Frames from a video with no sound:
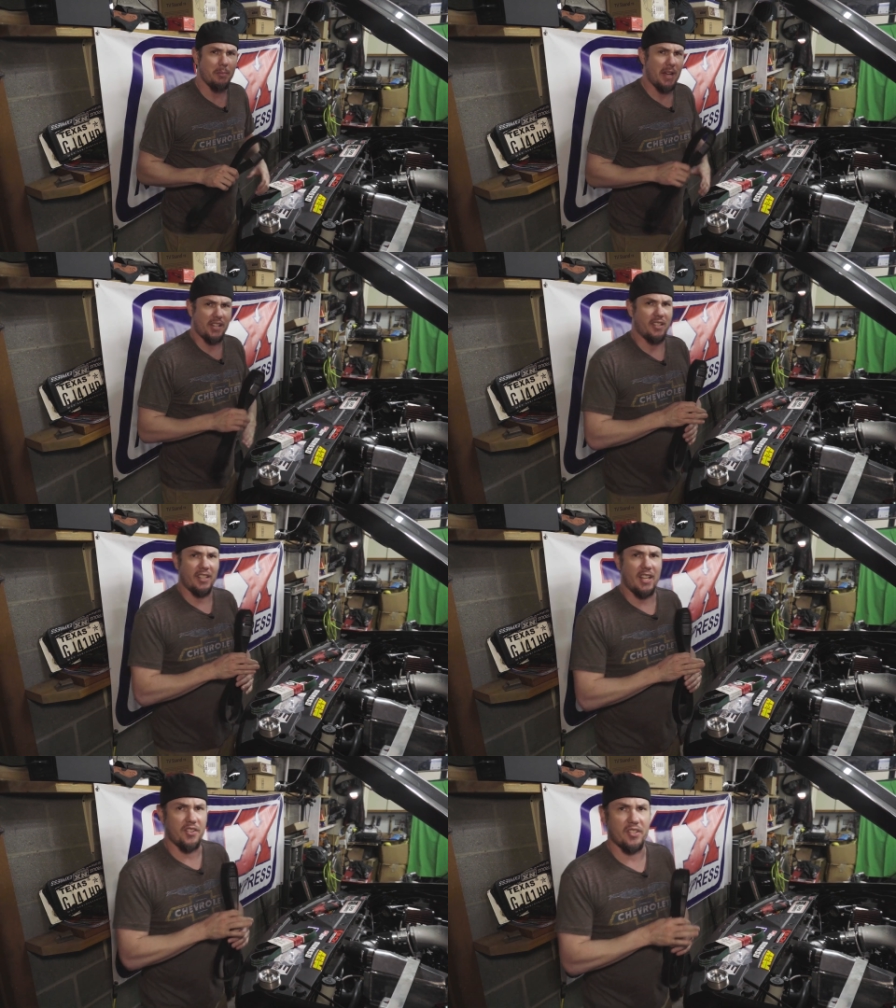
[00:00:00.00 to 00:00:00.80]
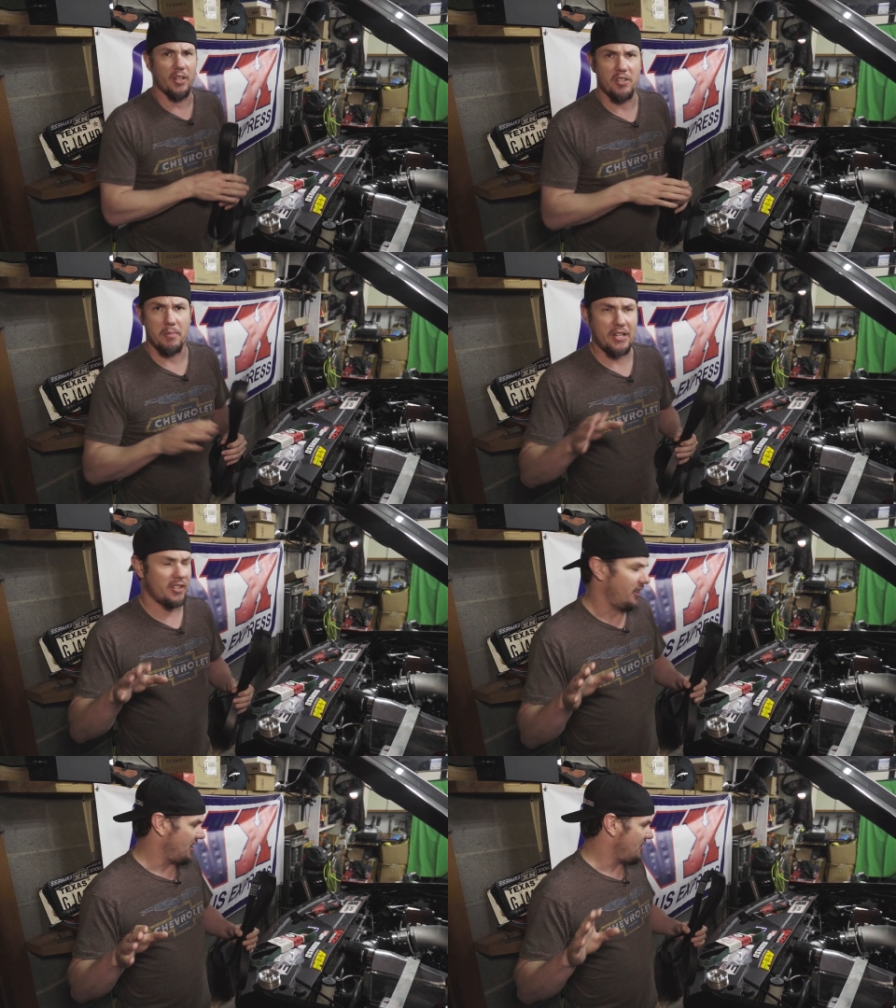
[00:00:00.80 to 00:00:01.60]
the best indication though,
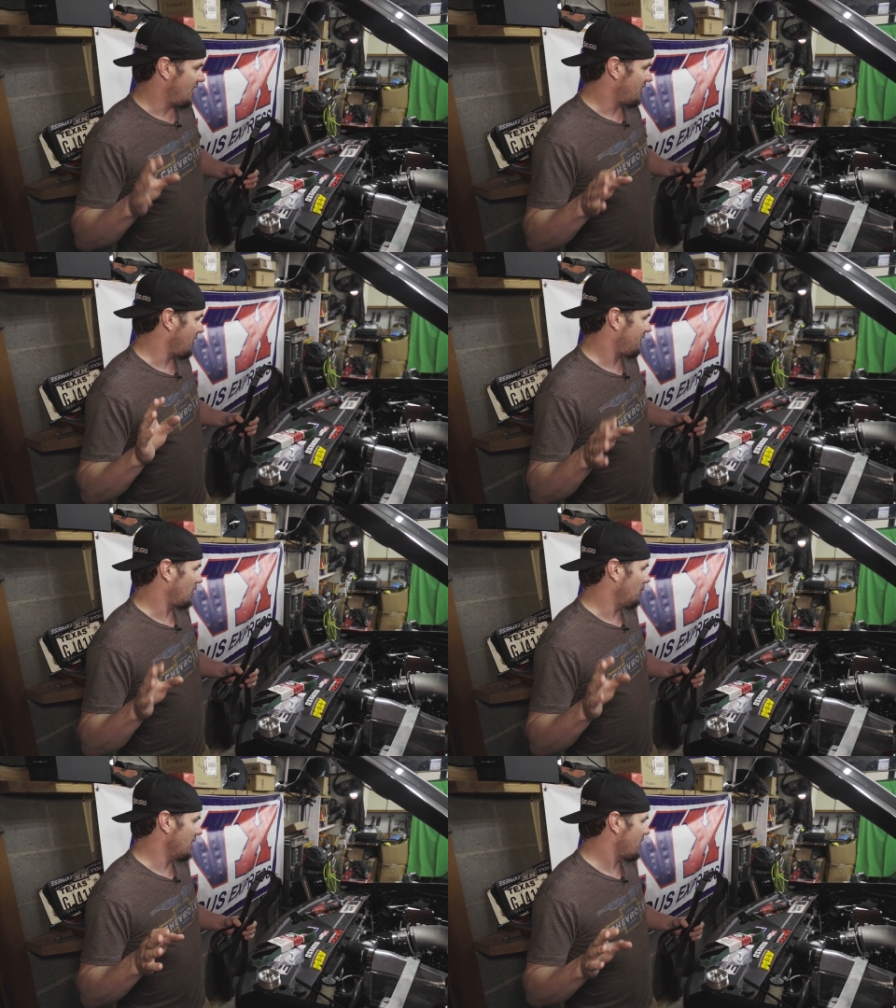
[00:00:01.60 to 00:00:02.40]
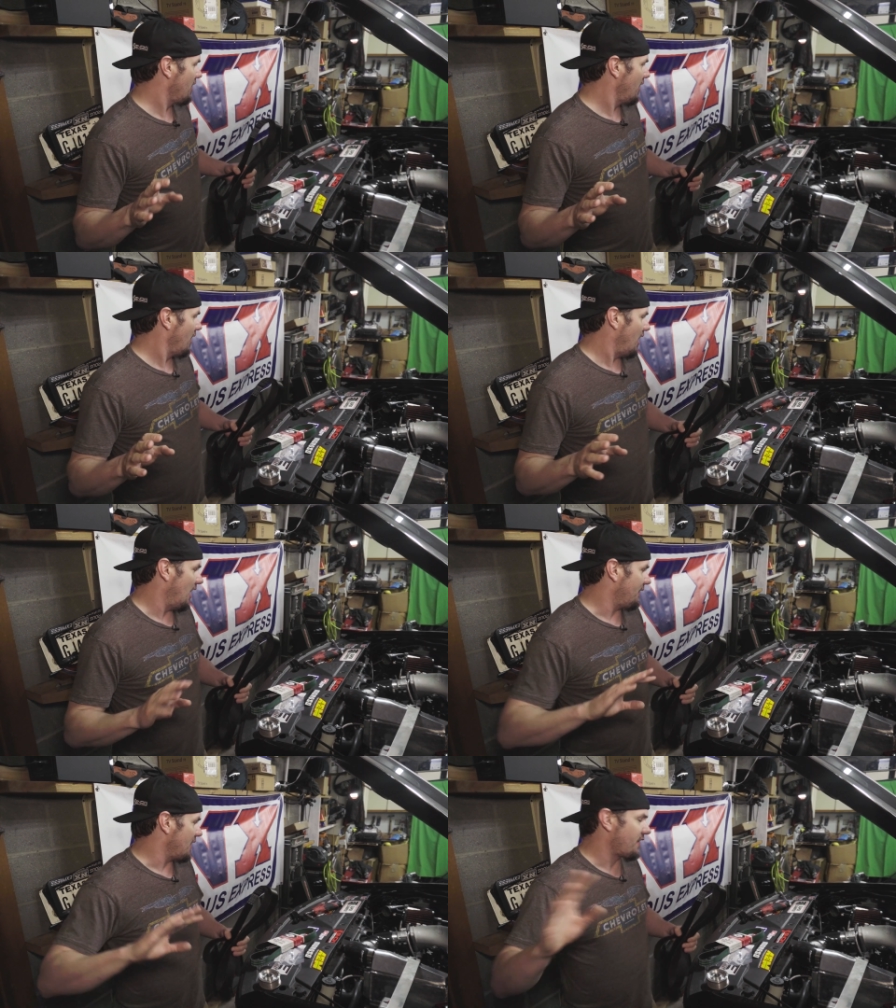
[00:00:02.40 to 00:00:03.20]
especially on these centrifugal ones.
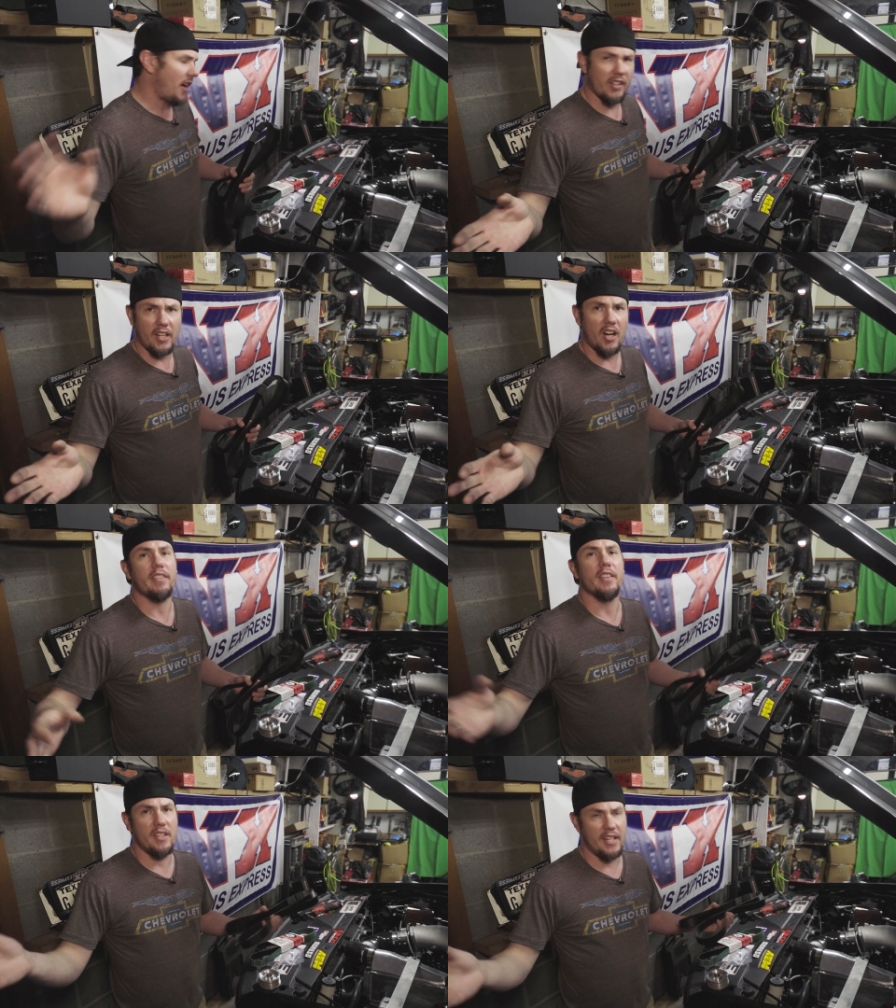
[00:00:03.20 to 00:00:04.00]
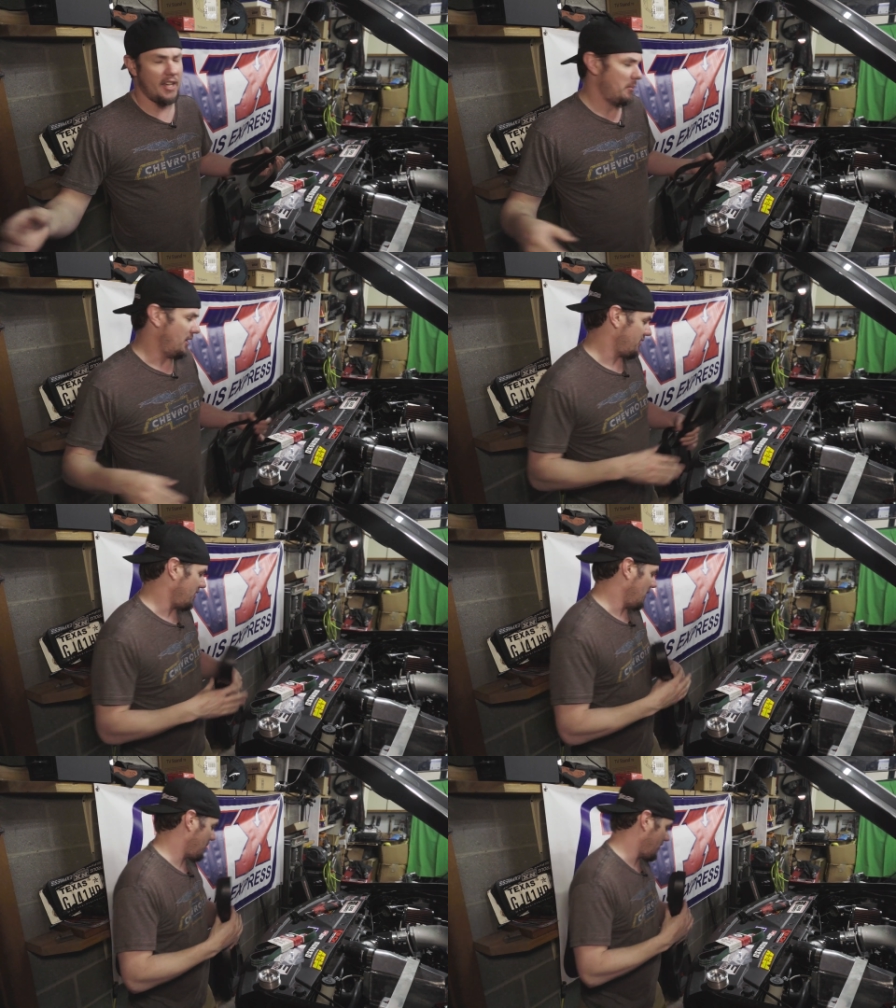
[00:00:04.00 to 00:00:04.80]
If it's falling off, you get belt slip.